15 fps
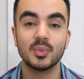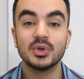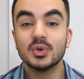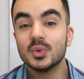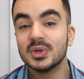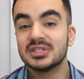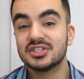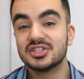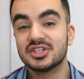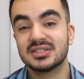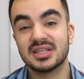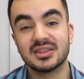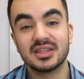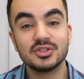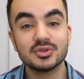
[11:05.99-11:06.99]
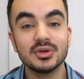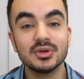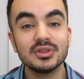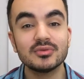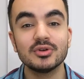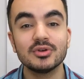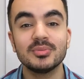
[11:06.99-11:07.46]
We always suggest that they join
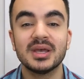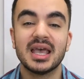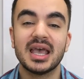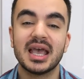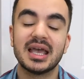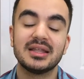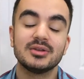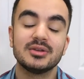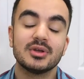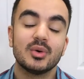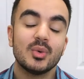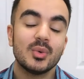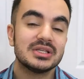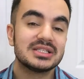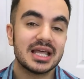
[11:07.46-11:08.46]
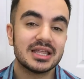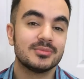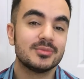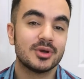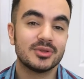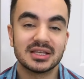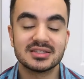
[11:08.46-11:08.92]
the group and always let
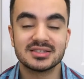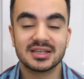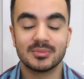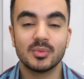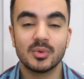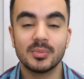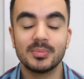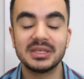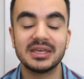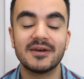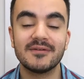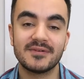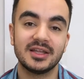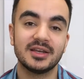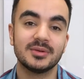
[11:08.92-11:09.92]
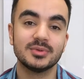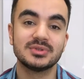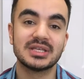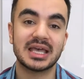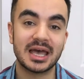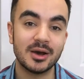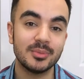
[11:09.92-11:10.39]
them know that someone will be available
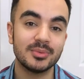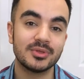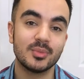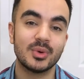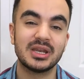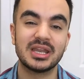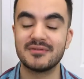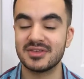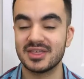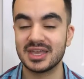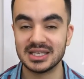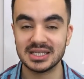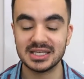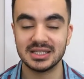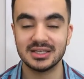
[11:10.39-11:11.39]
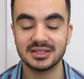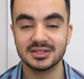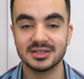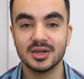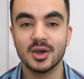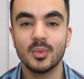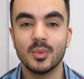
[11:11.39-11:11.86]
to help them whenever they need,
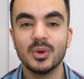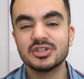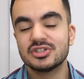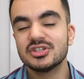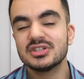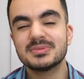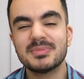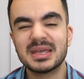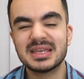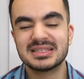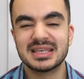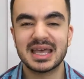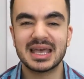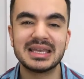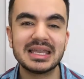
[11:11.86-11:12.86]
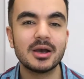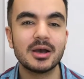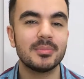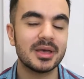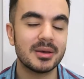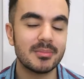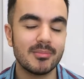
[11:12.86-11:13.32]
which just makes it a little
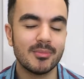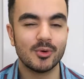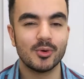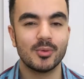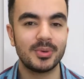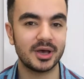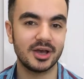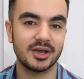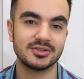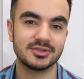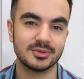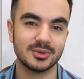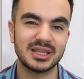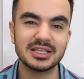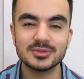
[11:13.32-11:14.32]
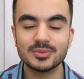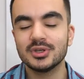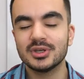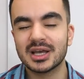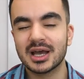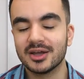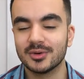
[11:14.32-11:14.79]
bit more personal, and that's what
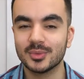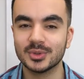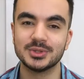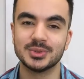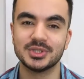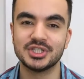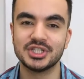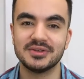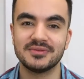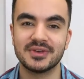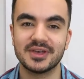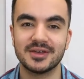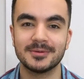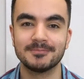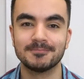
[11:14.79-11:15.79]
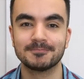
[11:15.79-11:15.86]
you kind of want to achieve here.